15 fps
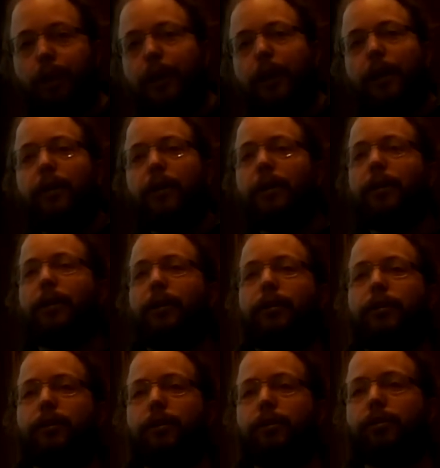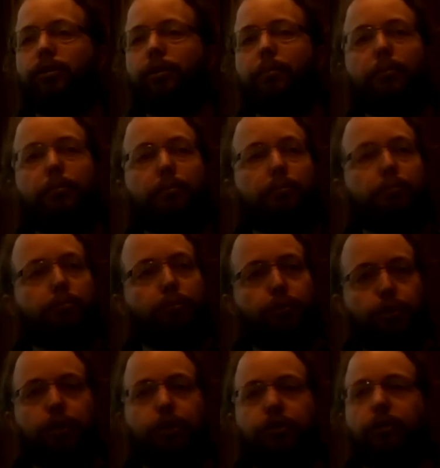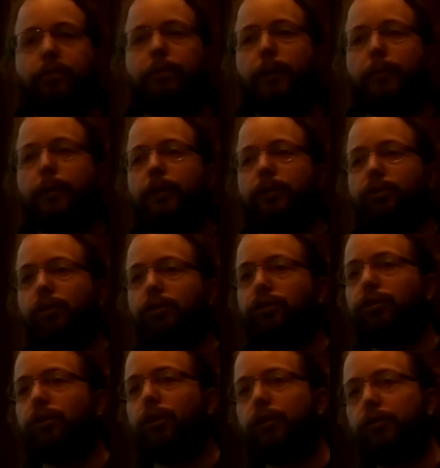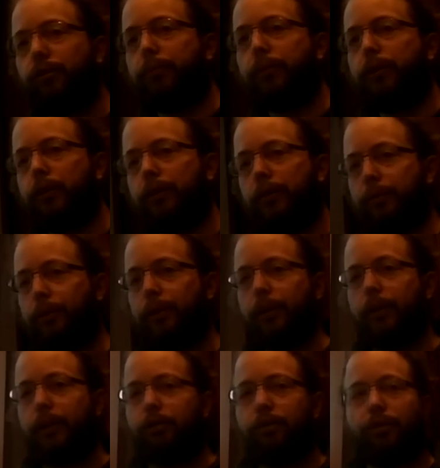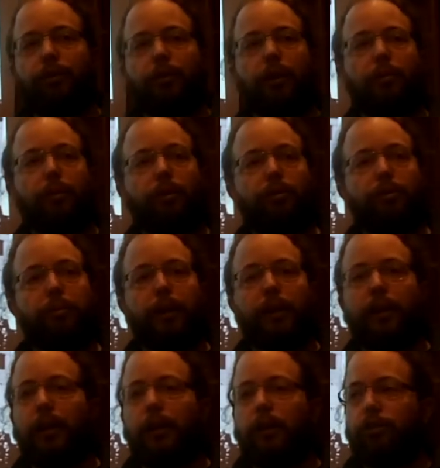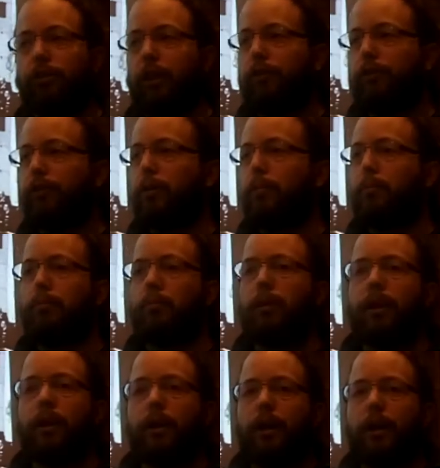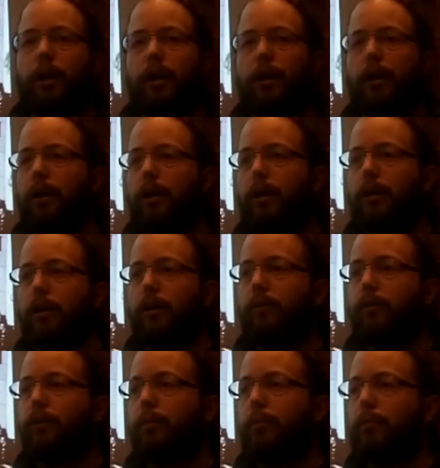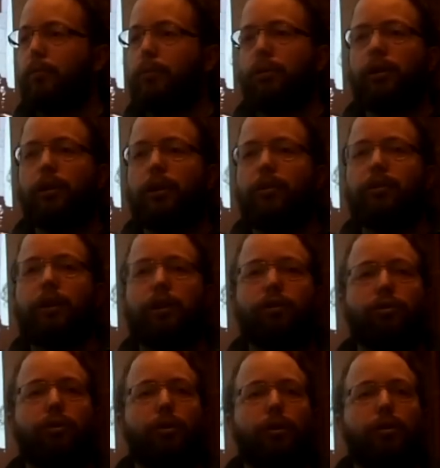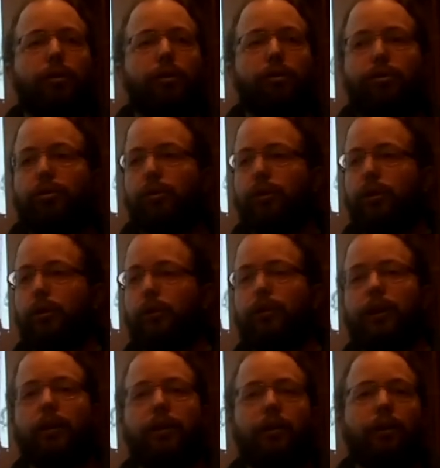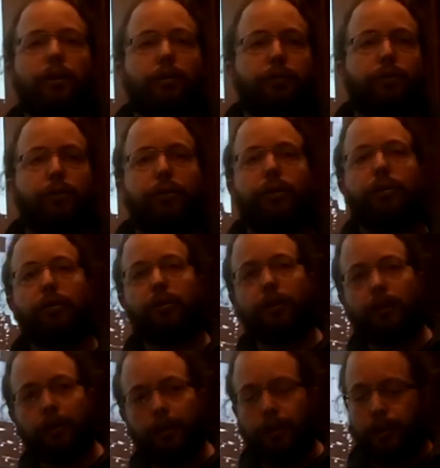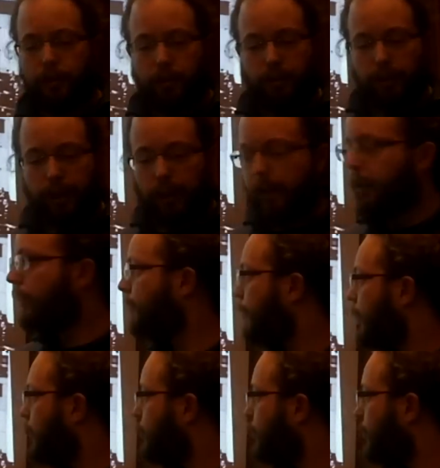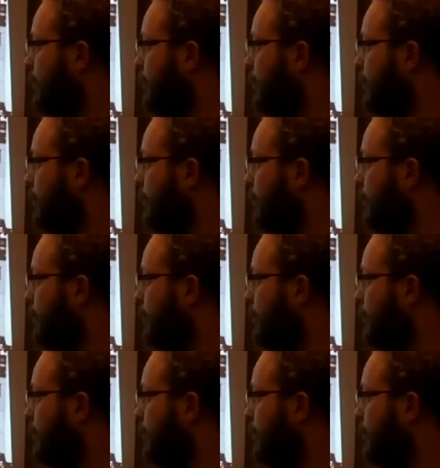again, some the general public is also calling for more, more regulation. They want to be safe from uh, from internet stalkers or credit card fraud or or that kind of thing.